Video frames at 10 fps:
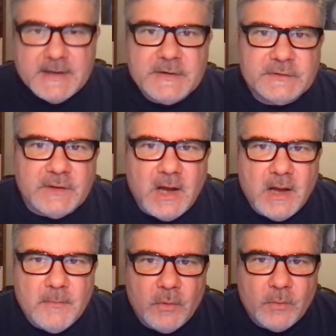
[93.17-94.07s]

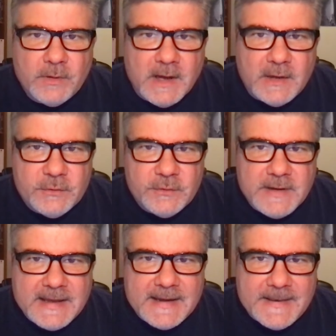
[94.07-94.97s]
Psalm
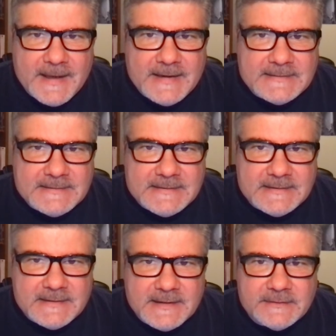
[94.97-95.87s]

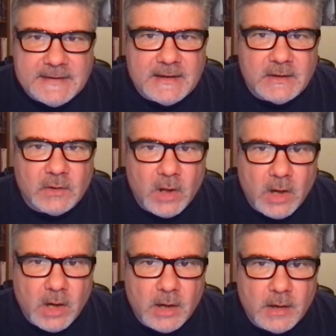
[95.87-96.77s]
119 is a
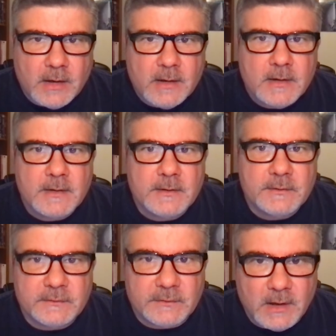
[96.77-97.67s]
long
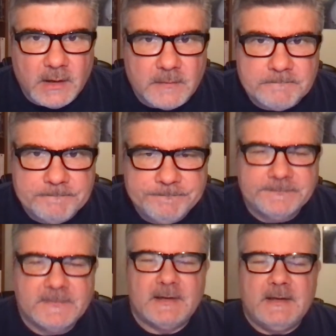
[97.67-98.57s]
psalm.
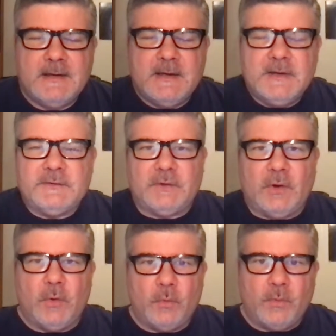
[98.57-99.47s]

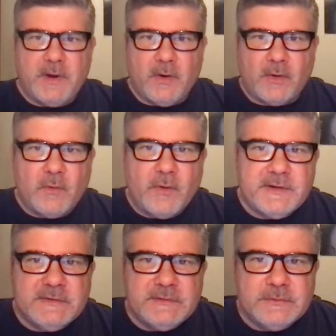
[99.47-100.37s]
So we are
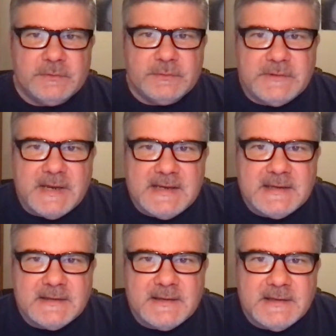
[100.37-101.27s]
going to take
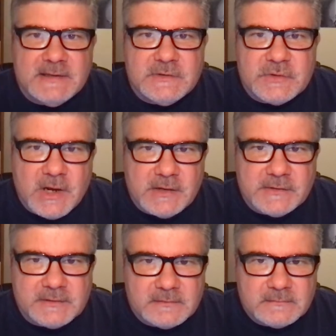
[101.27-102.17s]
it in
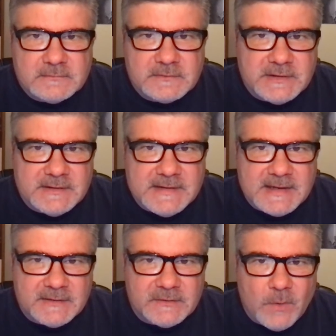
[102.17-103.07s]
chunks. It's going to
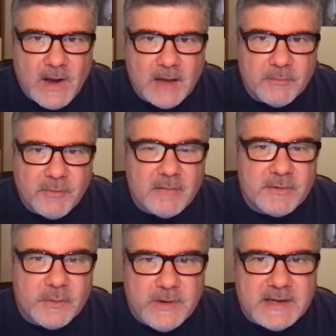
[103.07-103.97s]
take us a while,
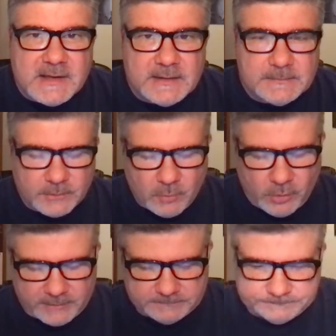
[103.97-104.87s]
probably a week or
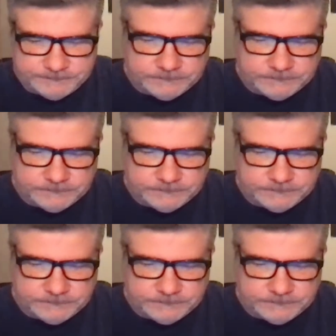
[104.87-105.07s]
more.